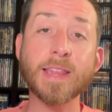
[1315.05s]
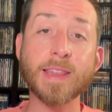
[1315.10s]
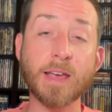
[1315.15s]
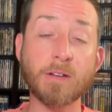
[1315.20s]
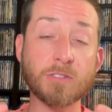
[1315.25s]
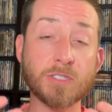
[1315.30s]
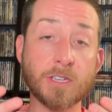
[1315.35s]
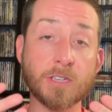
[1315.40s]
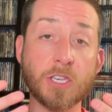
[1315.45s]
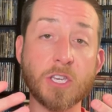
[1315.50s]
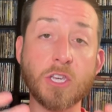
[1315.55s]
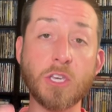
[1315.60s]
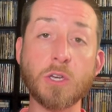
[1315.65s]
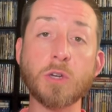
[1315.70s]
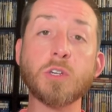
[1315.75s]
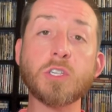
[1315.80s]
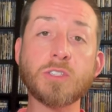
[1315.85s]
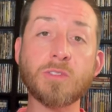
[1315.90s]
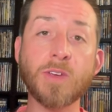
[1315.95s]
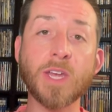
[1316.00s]
That was a
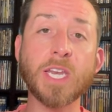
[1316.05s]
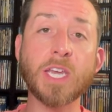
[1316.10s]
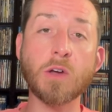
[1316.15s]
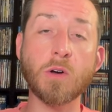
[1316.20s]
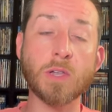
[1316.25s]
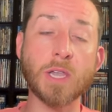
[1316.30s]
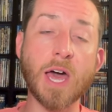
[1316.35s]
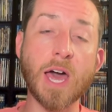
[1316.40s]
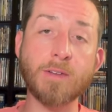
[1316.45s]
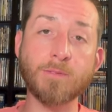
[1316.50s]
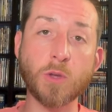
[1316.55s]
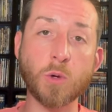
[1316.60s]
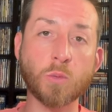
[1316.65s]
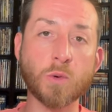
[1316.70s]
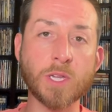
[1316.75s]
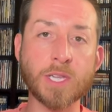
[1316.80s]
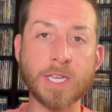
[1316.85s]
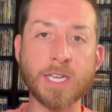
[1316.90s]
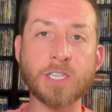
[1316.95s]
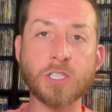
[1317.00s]
huge video. A lot of you
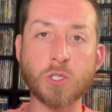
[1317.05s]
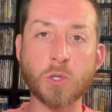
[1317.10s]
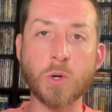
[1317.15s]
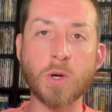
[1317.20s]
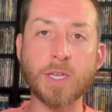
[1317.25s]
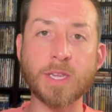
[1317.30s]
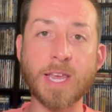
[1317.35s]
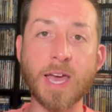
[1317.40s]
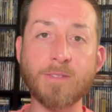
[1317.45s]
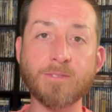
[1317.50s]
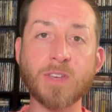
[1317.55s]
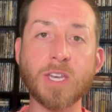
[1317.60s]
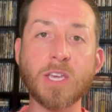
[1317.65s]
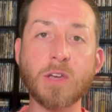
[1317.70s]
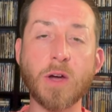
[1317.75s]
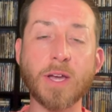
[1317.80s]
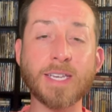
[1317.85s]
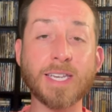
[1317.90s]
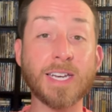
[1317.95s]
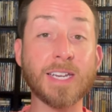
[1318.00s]
really enjoyed that
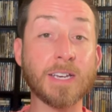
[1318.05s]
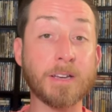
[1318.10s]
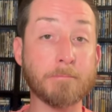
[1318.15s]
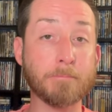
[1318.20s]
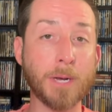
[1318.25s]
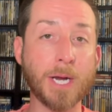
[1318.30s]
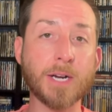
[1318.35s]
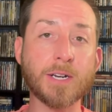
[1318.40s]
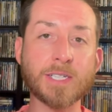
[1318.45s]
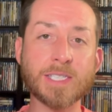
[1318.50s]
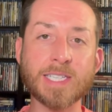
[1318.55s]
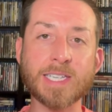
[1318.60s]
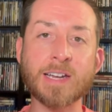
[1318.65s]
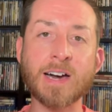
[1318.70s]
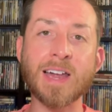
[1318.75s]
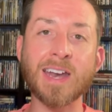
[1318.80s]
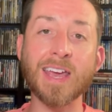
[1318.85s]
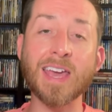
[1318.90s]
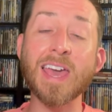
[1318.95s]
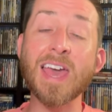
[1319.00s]
video. I did a comparison
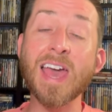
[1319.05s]
on it.